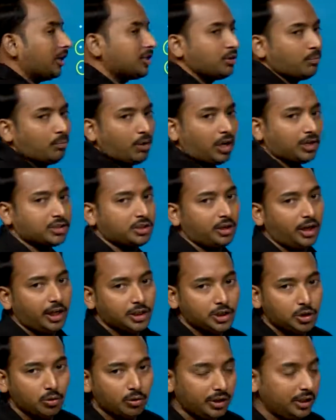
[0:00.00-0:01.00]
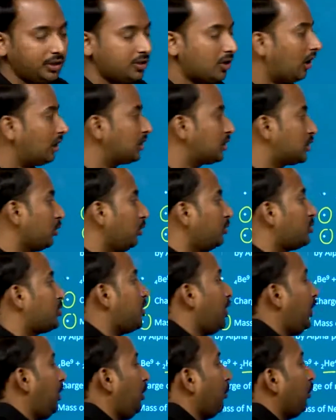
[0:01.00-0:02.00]
mass ratio is also
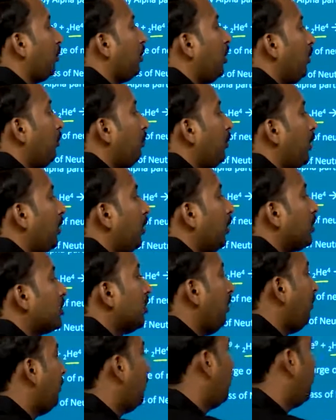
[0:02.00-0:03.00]
0, because of